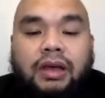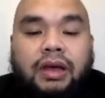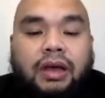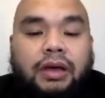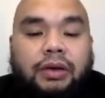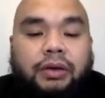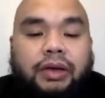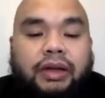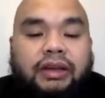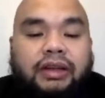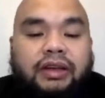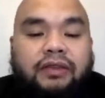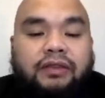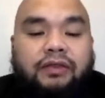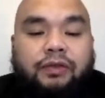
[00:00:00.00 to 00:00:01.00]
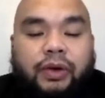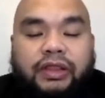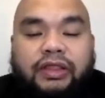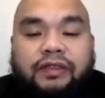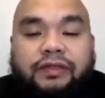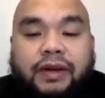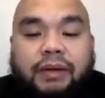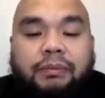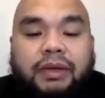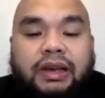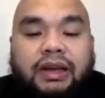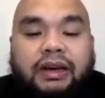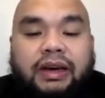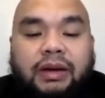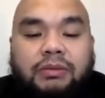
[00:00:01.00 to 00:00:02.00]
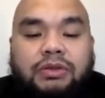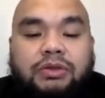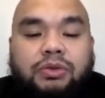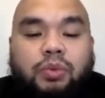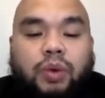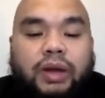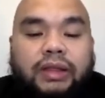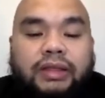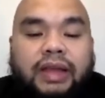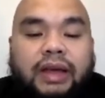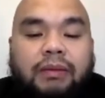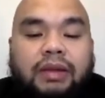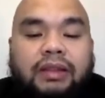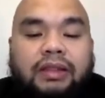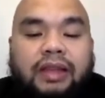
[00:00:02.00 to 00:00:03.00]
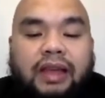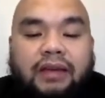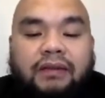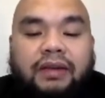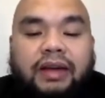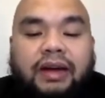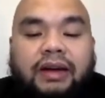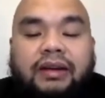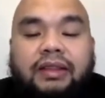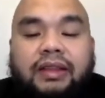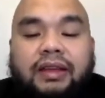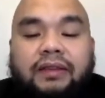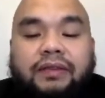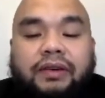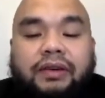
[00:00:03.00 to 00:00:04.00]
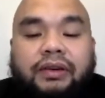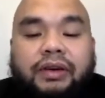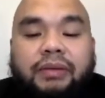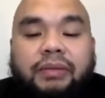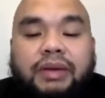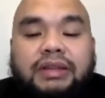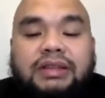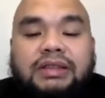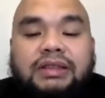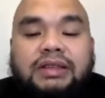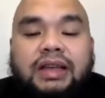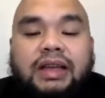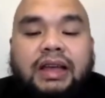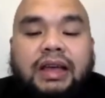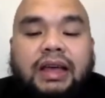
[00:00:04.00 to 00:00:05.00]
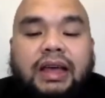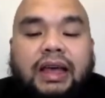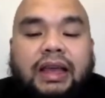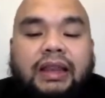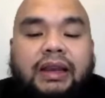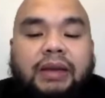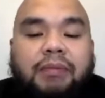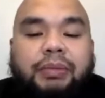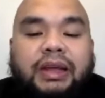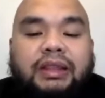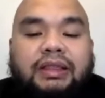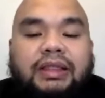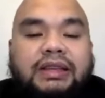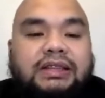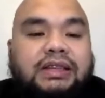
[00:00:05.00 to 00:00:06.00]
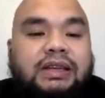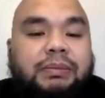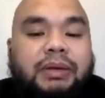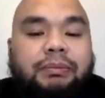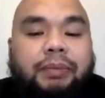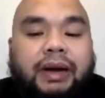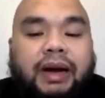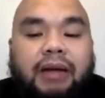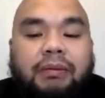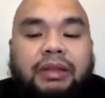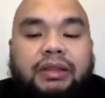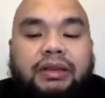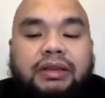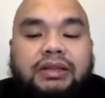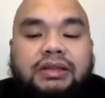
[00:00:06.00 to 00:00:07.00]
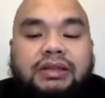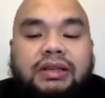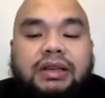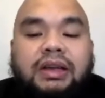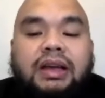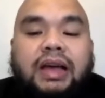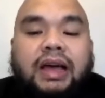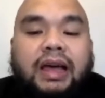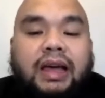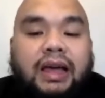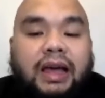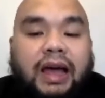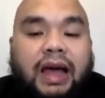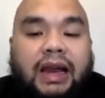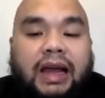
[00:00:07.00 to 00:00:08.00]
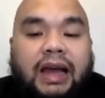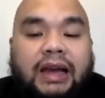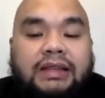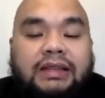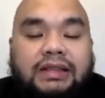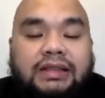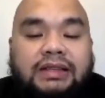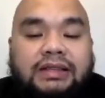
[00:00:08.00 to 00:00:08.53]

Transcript: You can give 25 milligrams, 1 tablet every other day for 3 months, and repeat the semen parameters analysis.